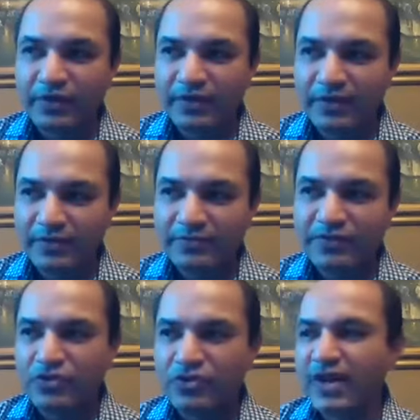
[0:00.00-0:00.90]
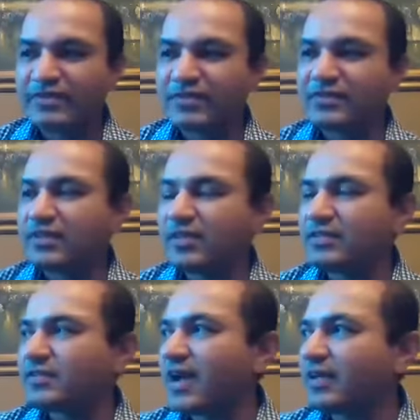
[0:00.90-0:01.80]
it so you guys can see
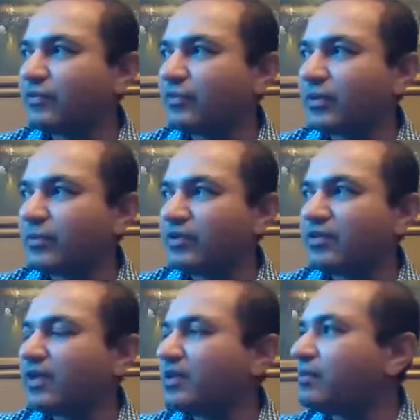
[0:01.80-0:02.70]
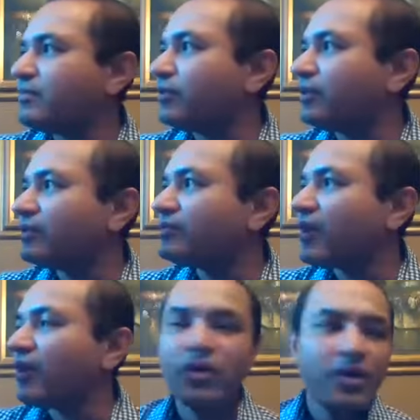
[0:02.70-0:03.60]
exactly what I'm going to end up doing.
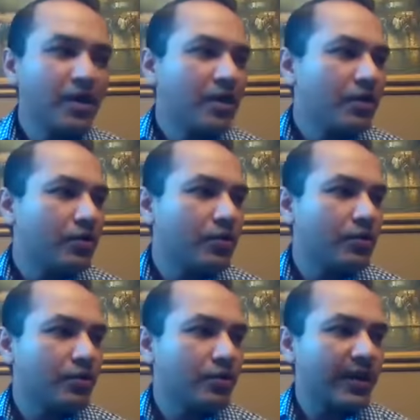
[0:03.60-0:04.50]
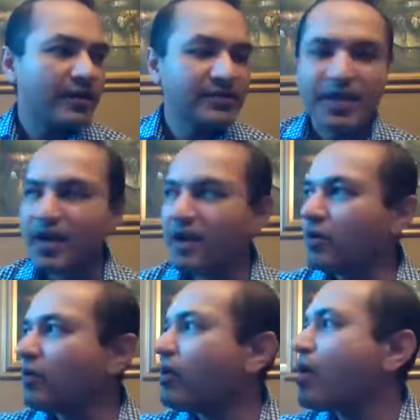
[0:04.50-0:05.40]
So
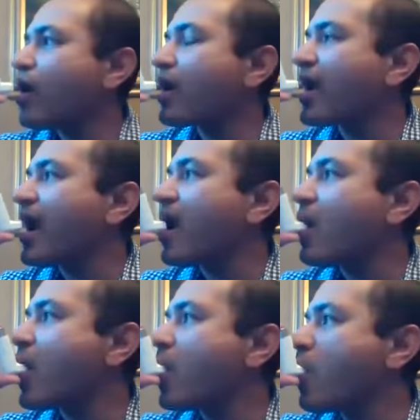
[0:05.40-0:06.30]
exhale, cap.